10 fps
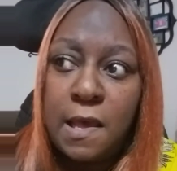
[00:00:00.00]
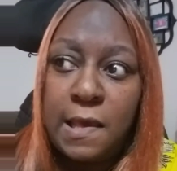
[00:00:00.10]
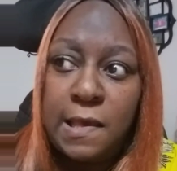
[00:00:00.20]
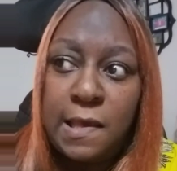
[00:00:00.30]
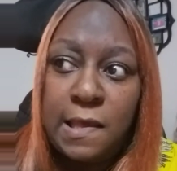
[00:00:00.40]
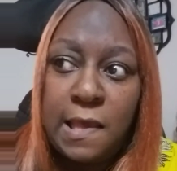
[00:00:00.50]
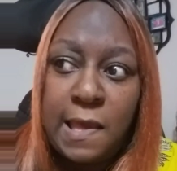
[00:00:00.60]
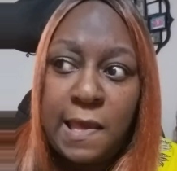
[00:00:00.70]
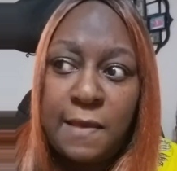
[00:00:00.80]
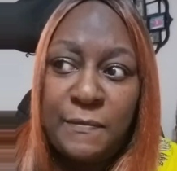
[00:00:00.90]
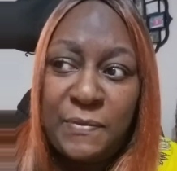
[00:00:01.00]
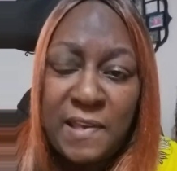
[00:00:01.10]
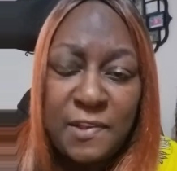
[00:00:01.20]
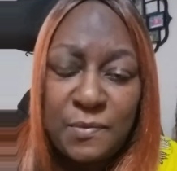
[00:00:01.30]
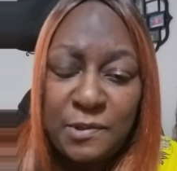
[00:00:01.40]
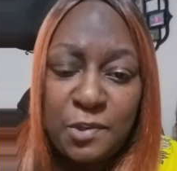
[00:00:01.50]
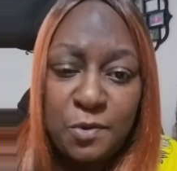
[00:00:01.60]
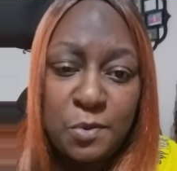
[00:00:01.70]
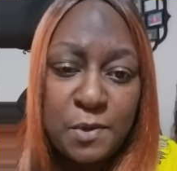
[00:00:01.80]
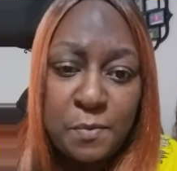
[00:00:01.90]
if that's what
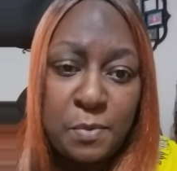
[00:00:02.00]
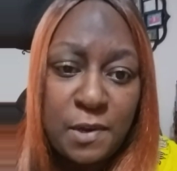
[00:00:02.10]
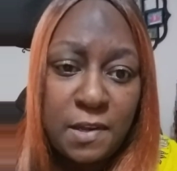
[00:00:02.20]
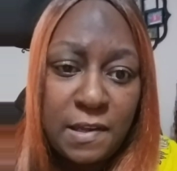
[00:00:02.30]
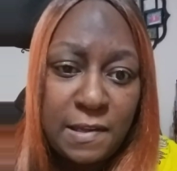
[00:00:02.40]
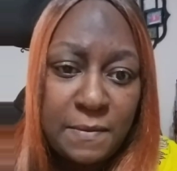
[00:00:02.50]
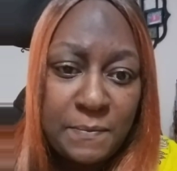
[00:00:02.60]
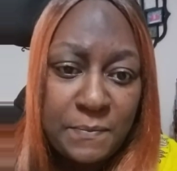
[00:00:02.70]
you're doing, bruh,